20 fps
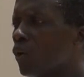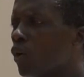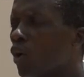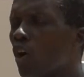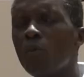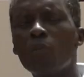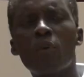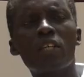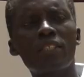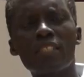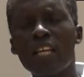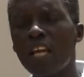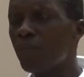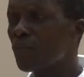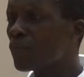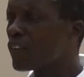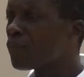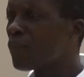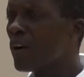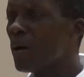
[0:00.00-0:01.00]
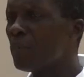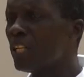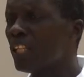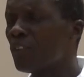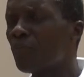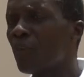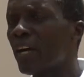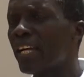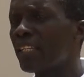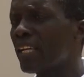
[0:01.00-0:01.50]
Almost every family.
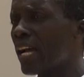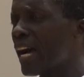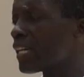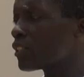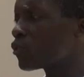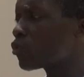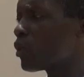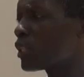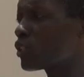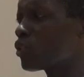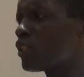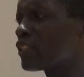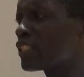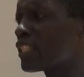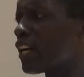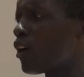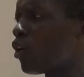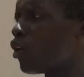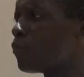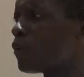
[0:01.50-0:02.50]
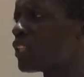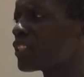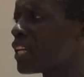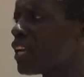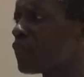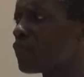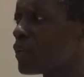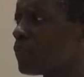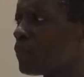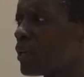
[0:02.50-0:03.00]
If I ask questions here, almost
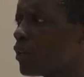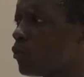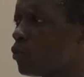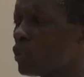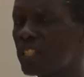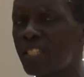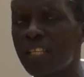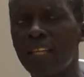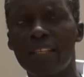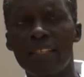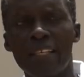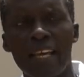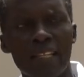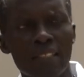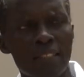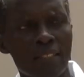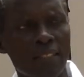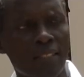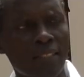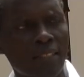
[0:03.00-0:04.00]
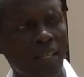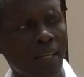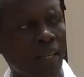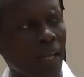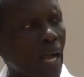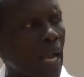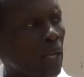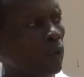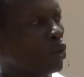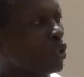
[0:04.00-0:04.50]
everybody will say, yes,
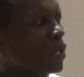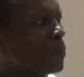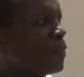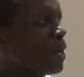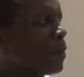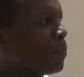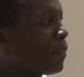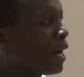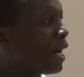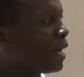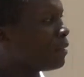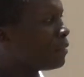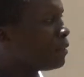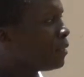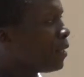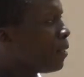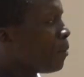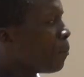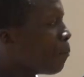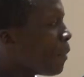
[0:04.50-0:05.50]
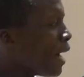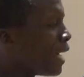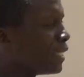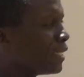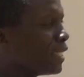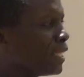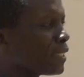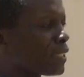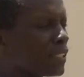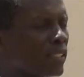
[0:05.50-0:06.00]
I could remember my
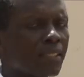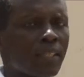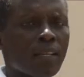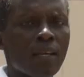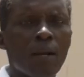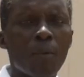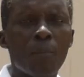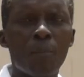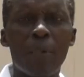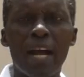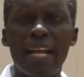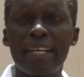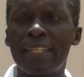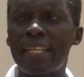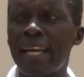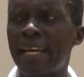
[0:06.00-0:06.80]
this, my